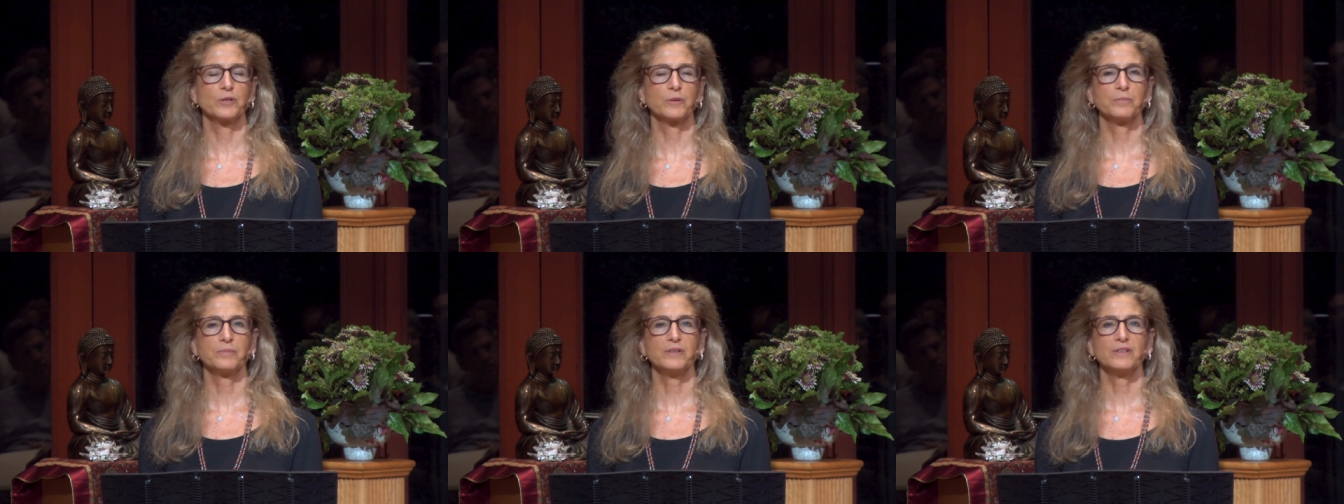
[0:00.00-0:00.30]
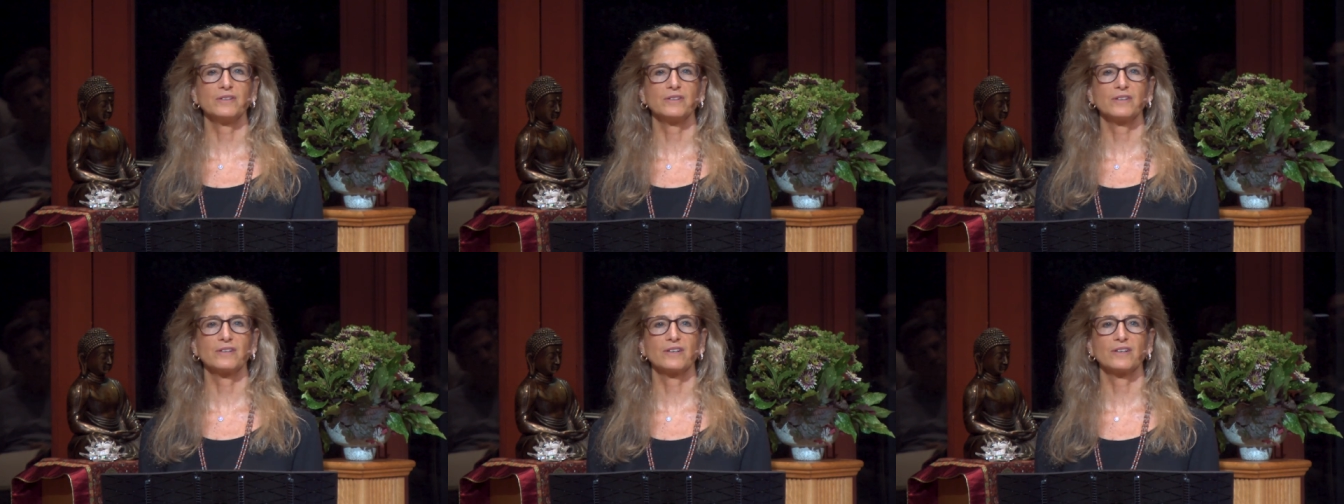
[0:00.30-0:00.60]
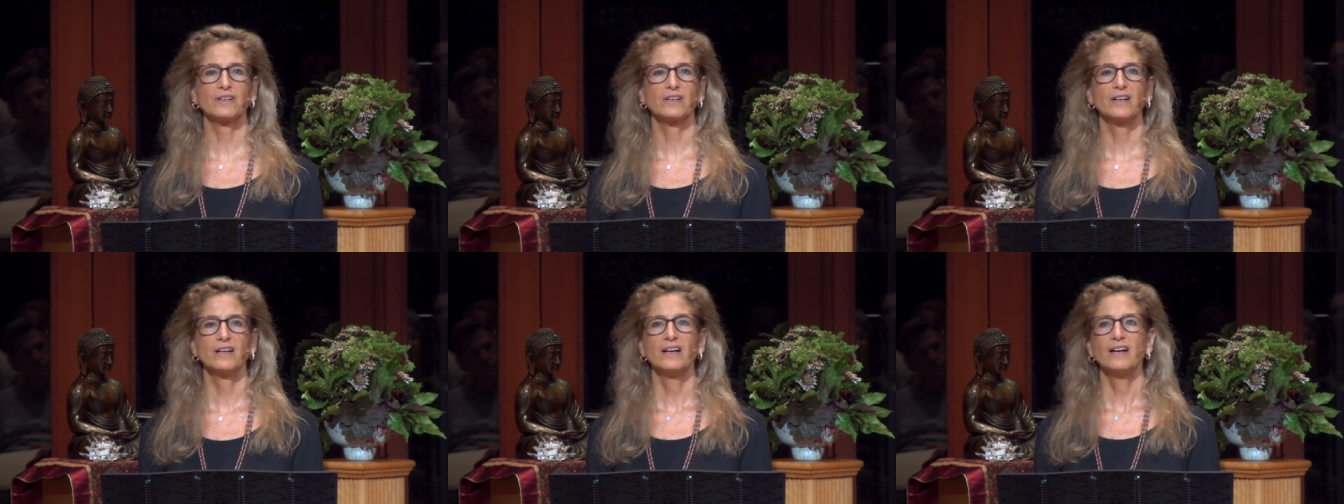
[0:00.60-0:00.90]
would
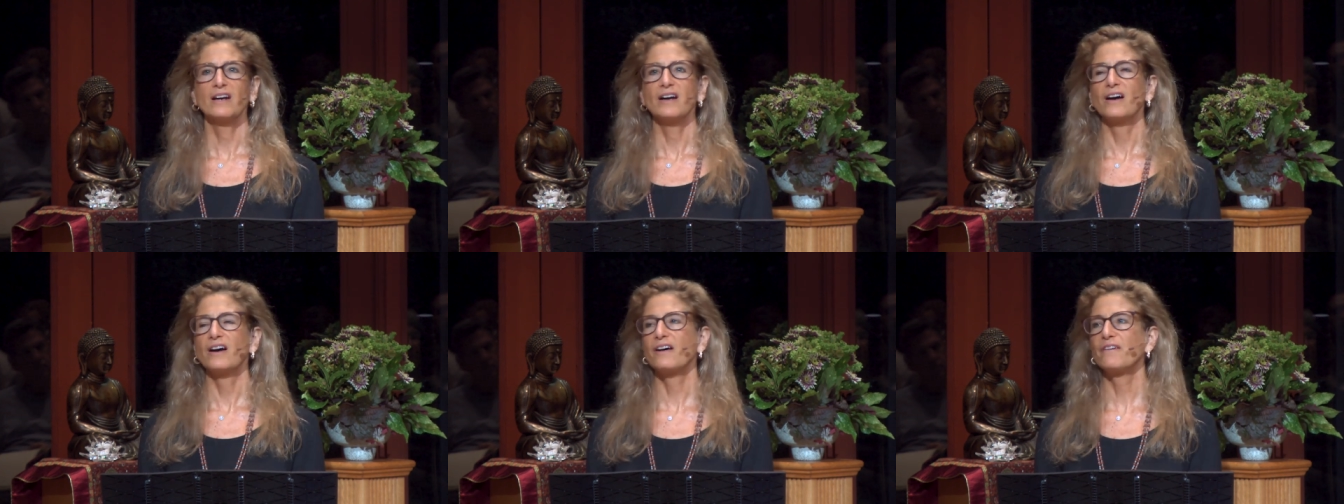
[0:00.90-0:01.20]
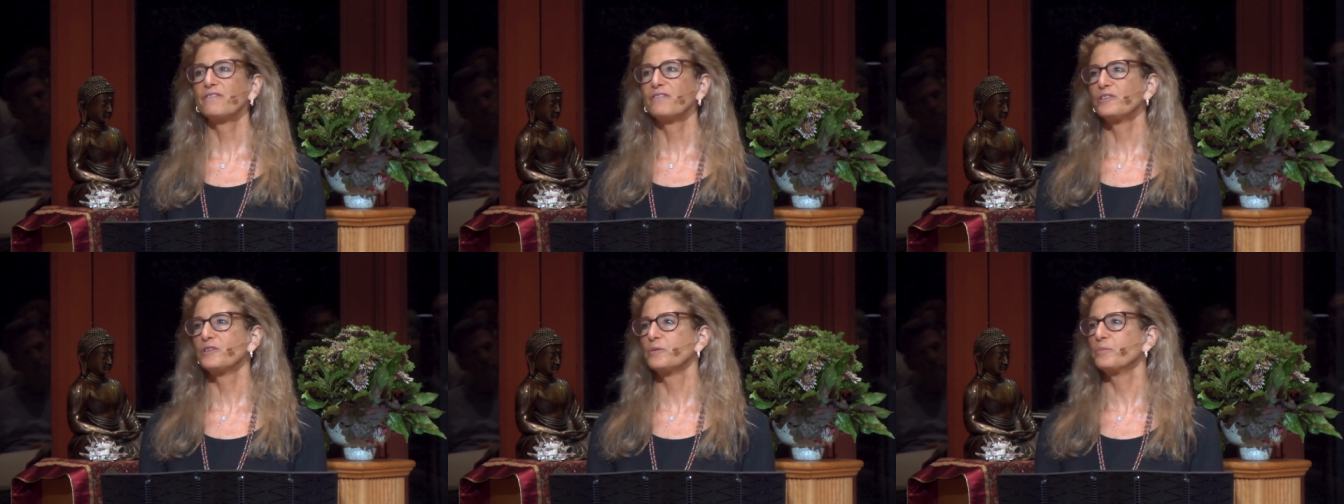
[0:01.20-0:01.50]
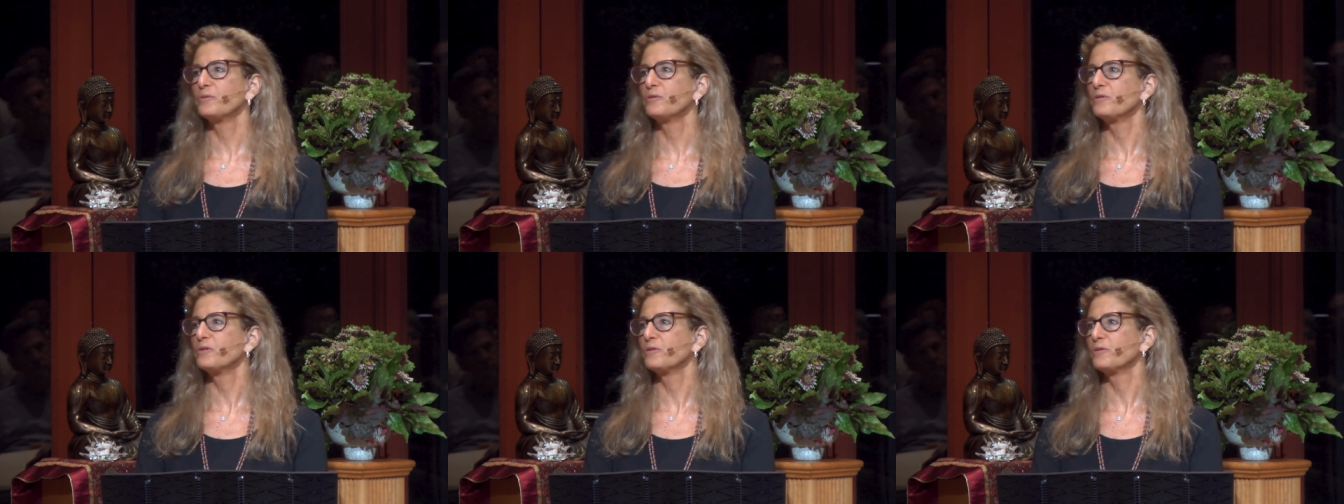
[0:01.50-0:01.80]
appear, often the
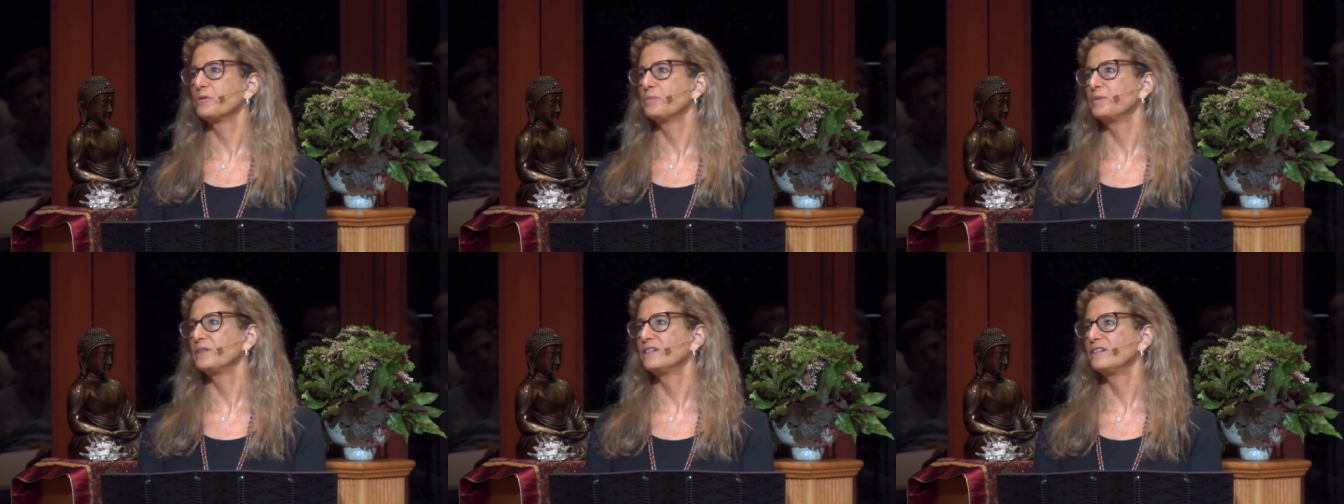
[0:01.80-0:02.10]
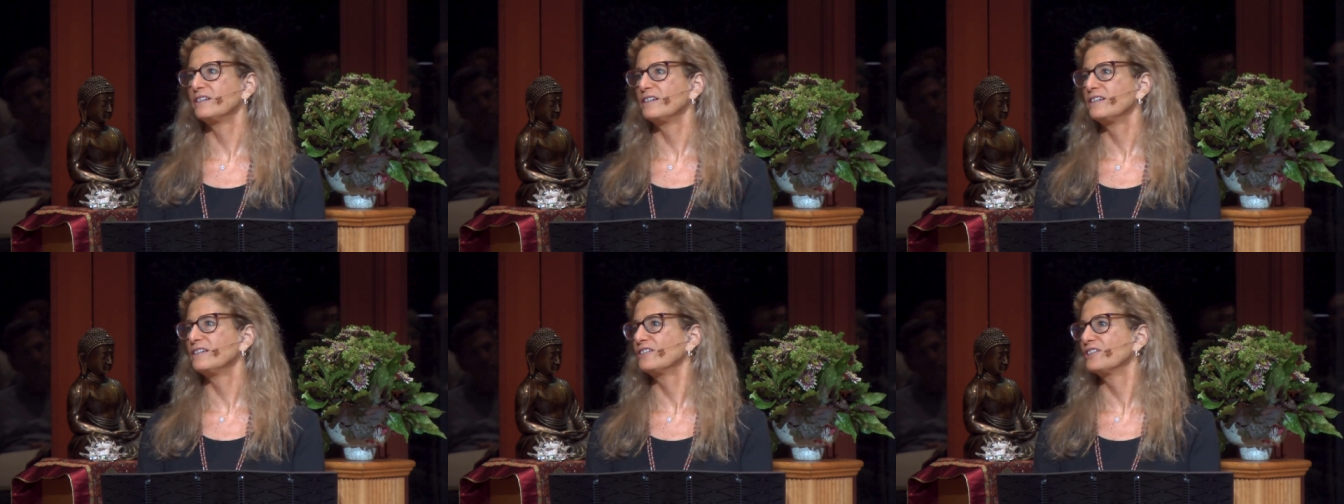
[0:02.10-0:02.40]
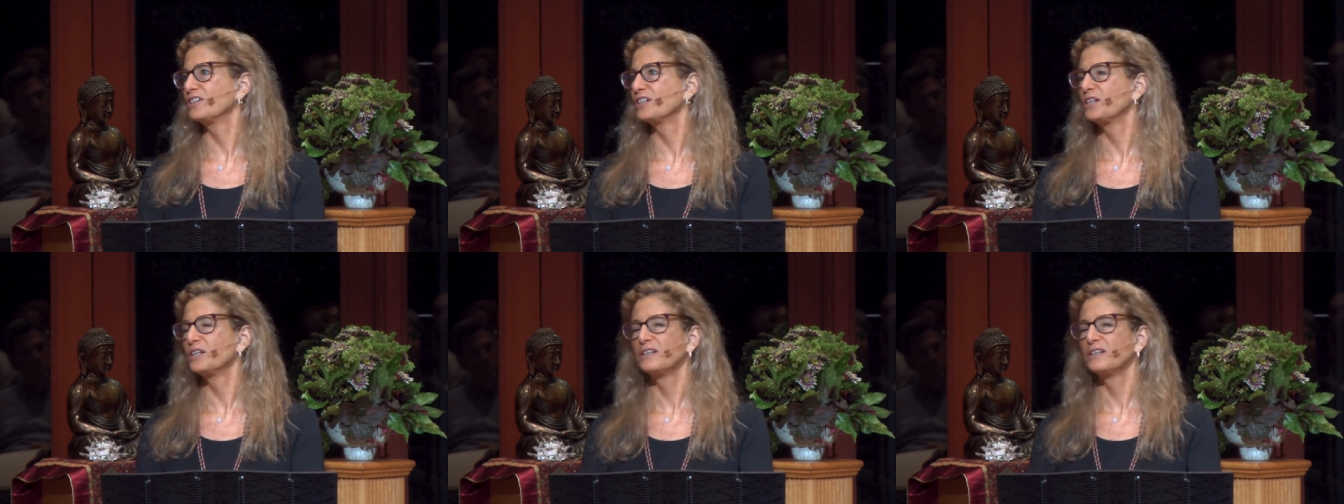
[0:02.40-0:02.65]
Buddha would be teaching.